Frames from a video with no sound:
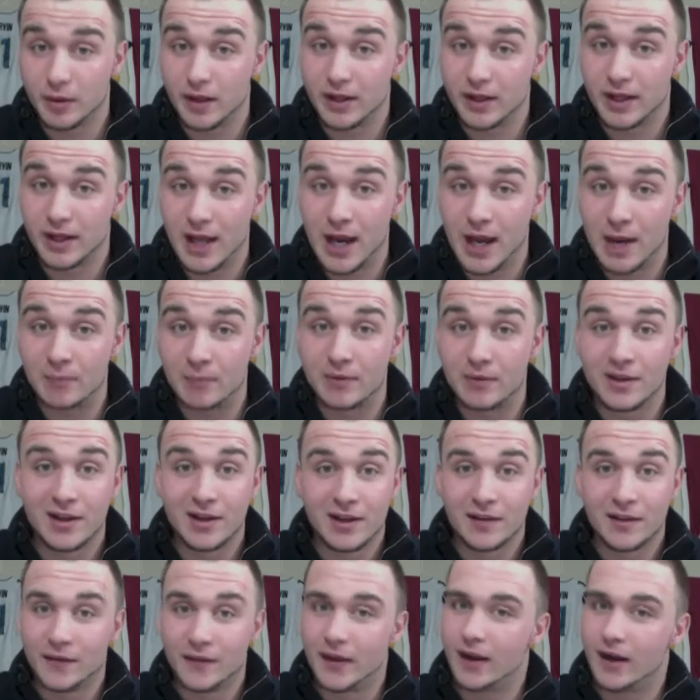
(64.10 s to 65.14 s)
a game
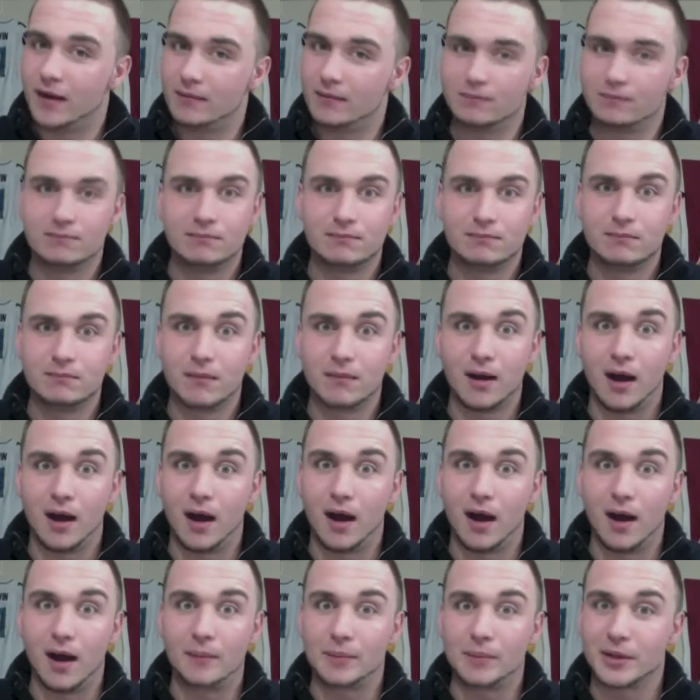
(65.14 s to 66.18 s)
that,
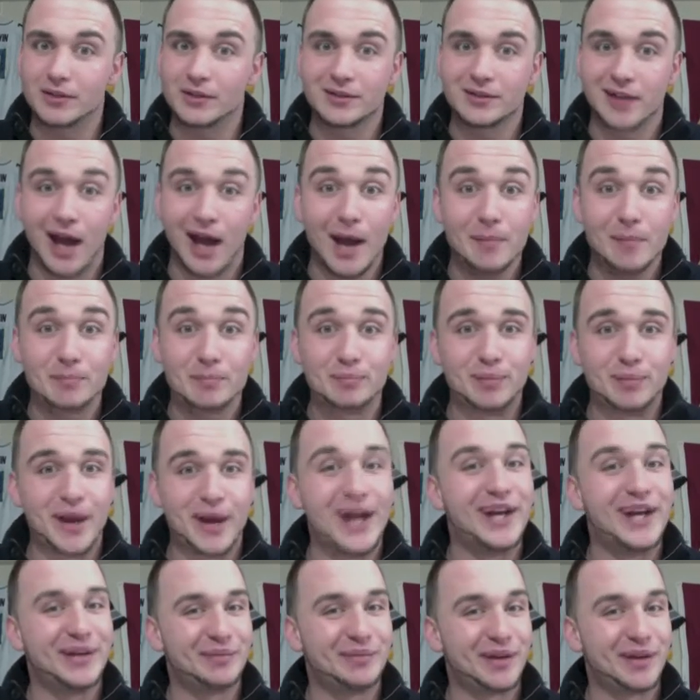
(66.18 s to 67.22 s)
personally, I pay
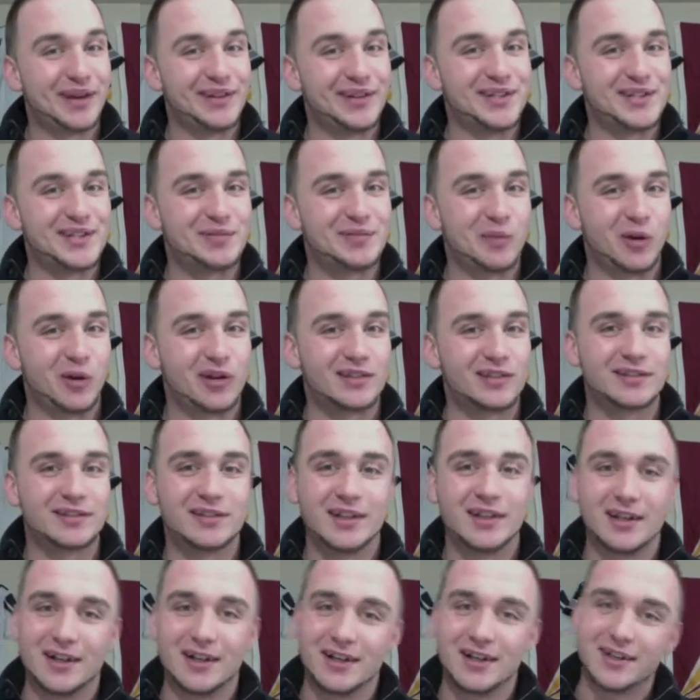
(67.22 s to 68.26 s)
to play these sports.
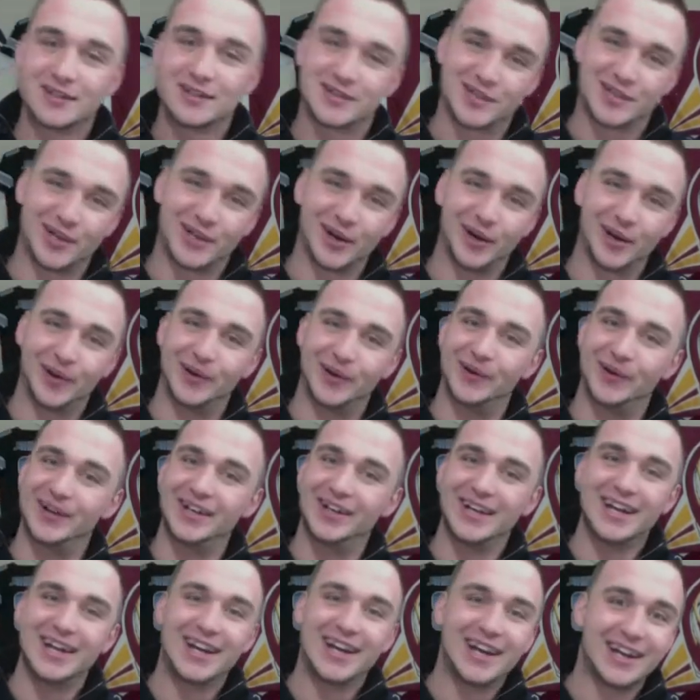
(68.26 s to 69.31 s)
So,
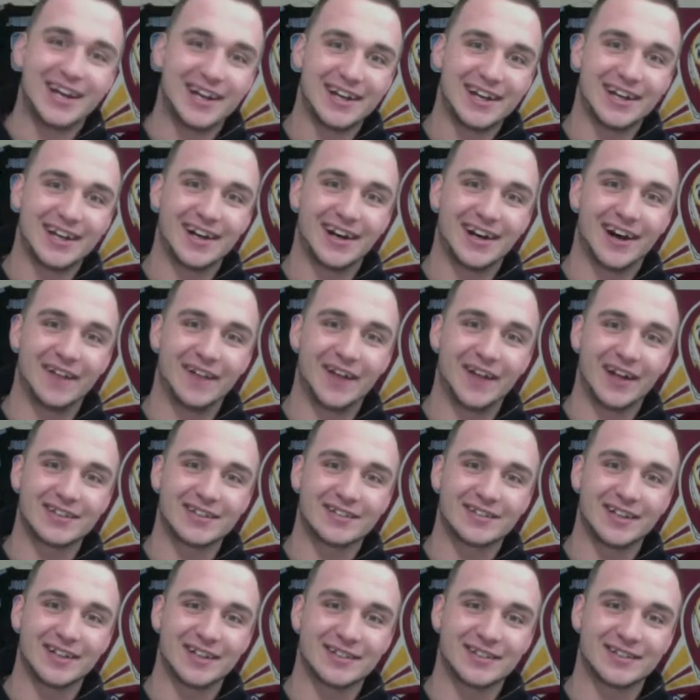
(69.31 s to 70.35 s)
on that
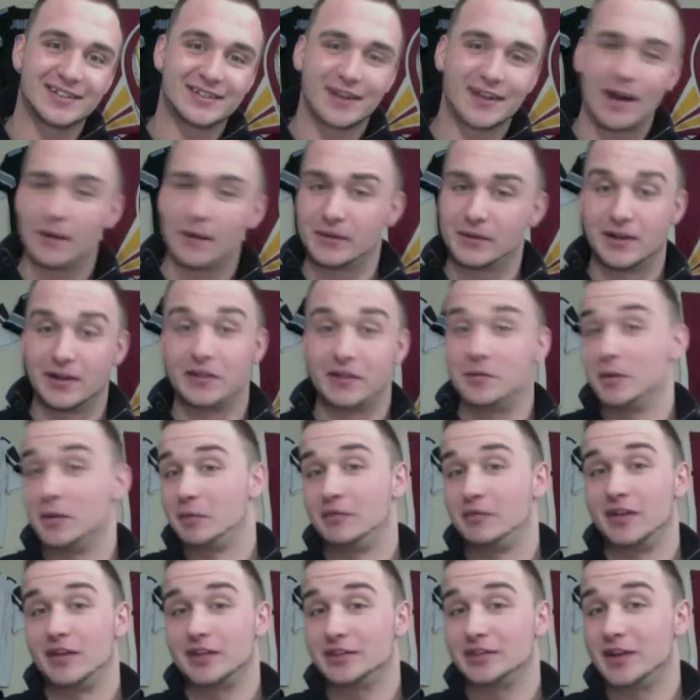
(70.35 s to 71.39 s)
sense, I would love to be a
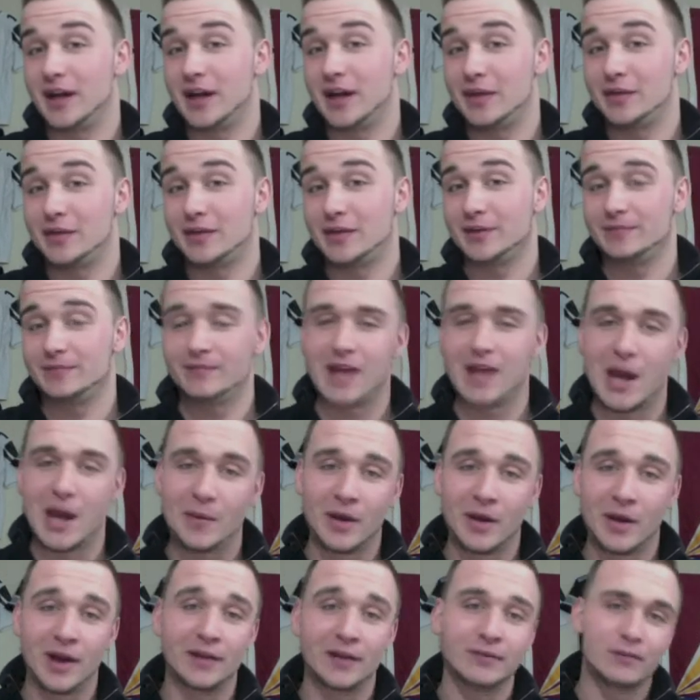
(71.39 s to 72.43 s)
professional athlete. Am
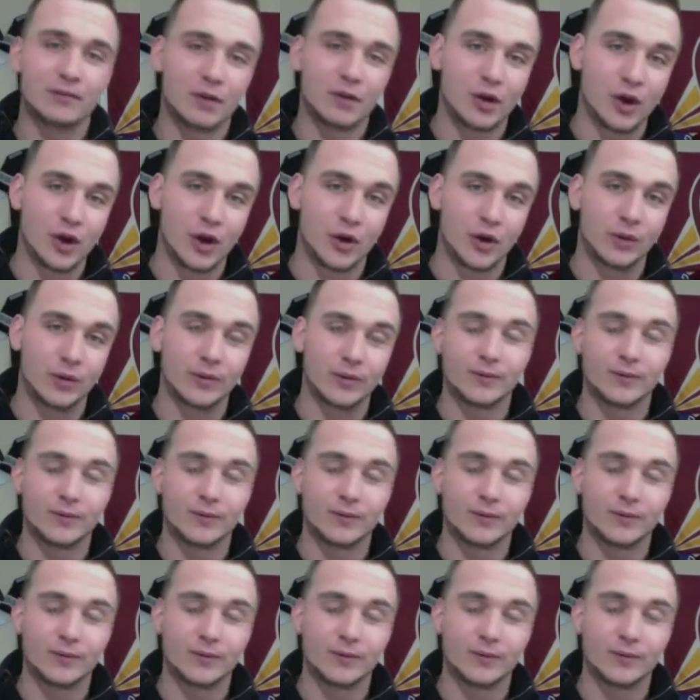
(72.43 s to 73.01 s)
I? No.